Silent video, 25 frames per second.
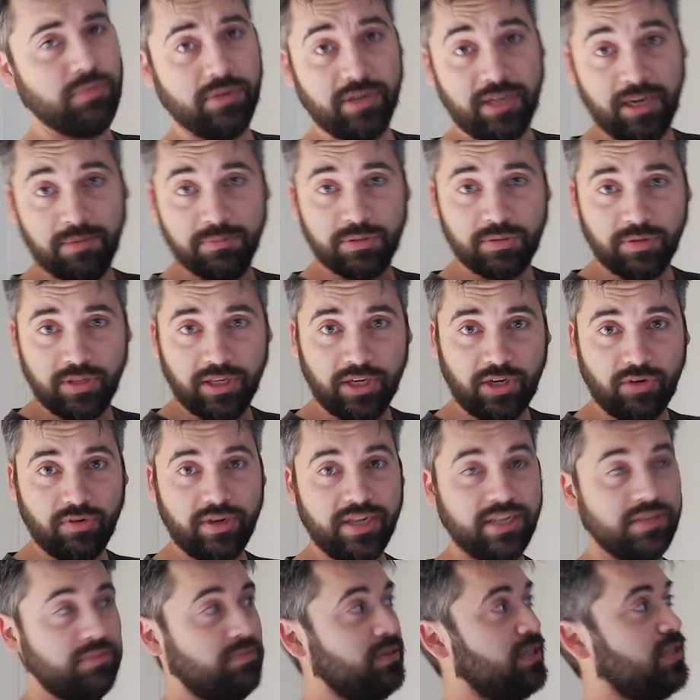one comes with a
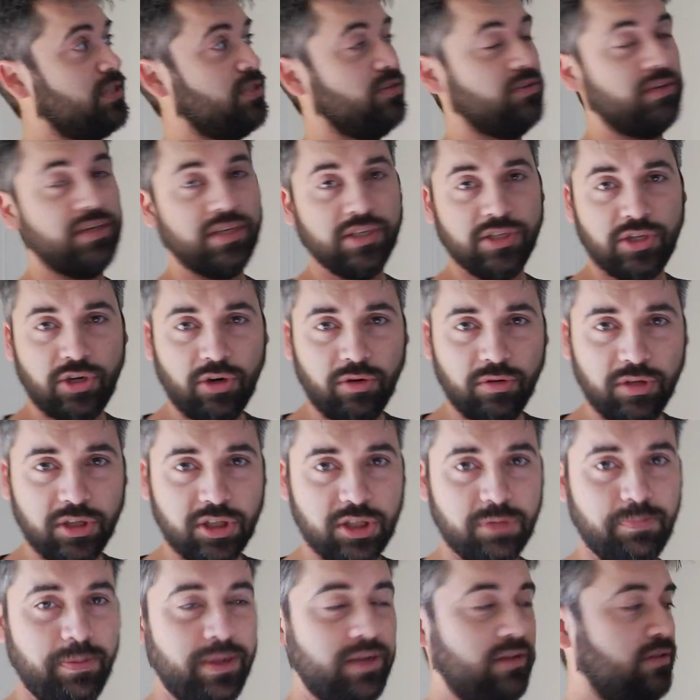grid, means you can control the
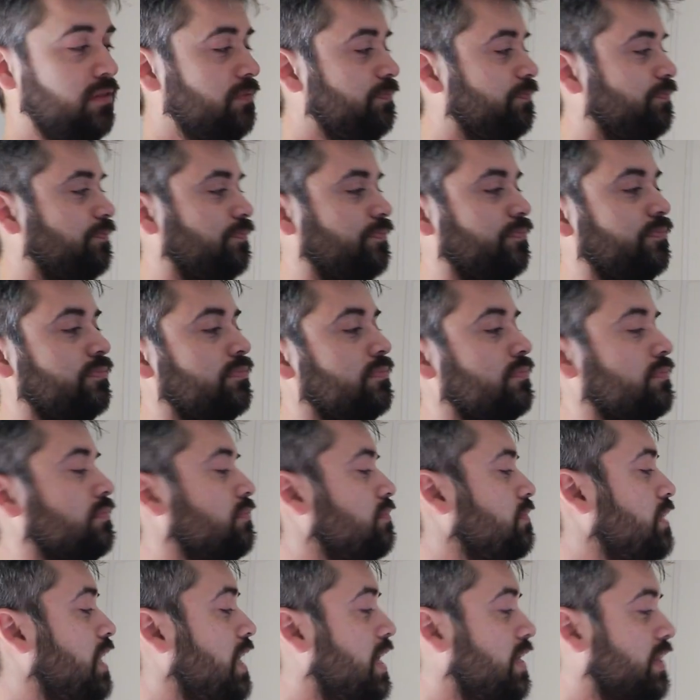spill,
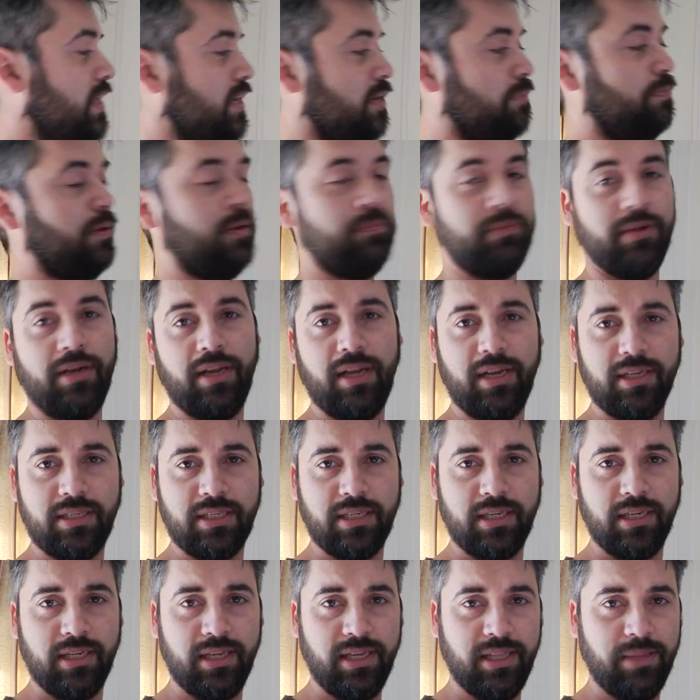and then you pop your
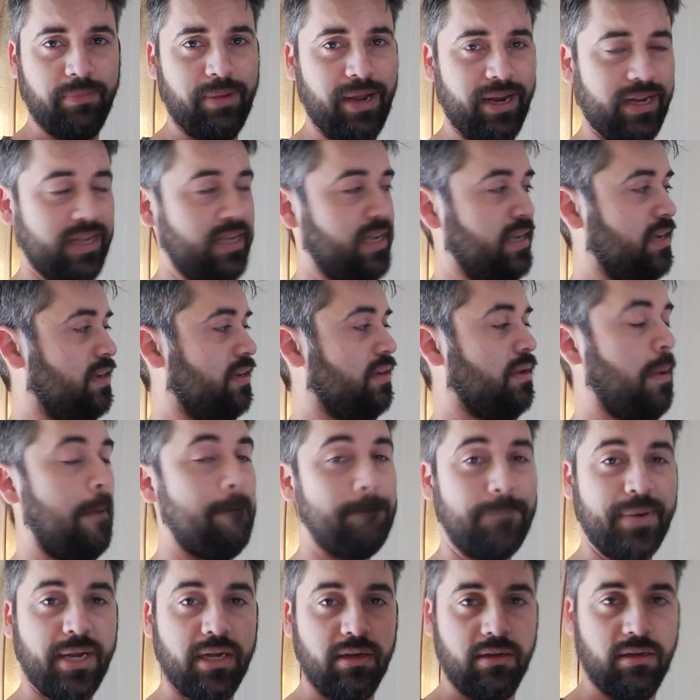light in the back here,
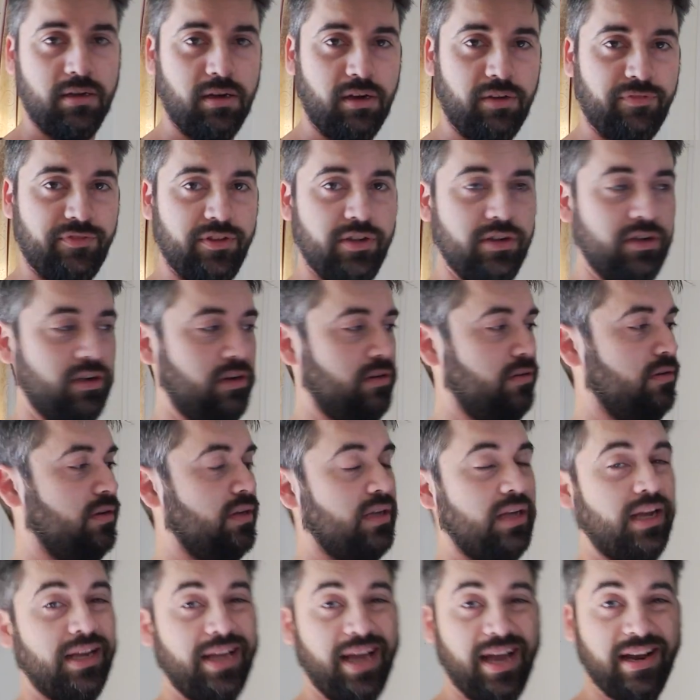off you go.
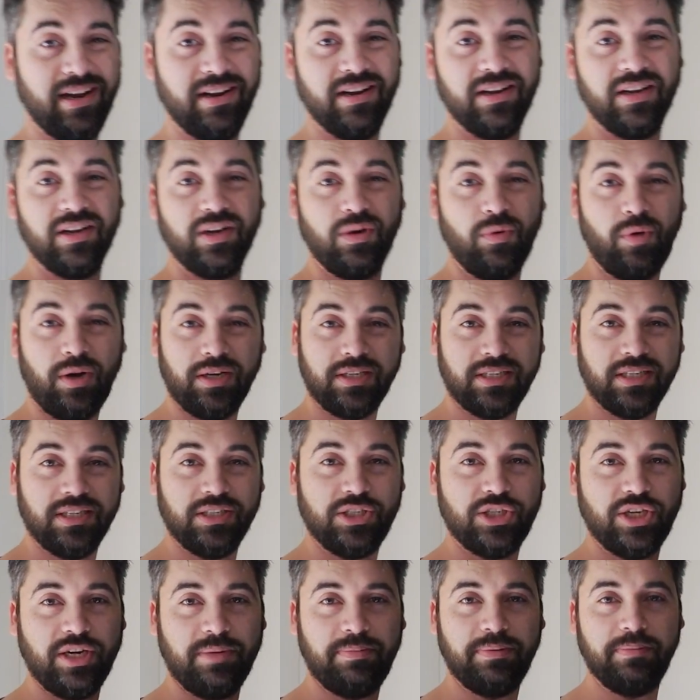Again, quite a
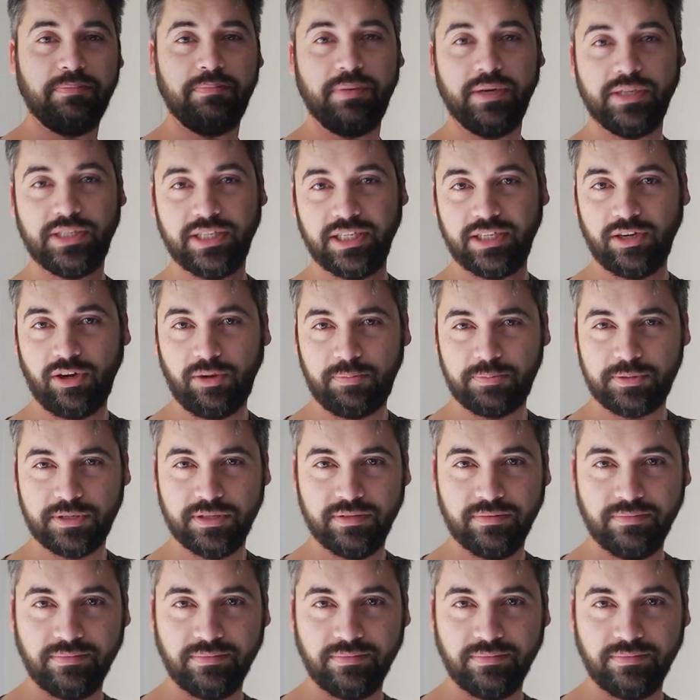cheap budget option.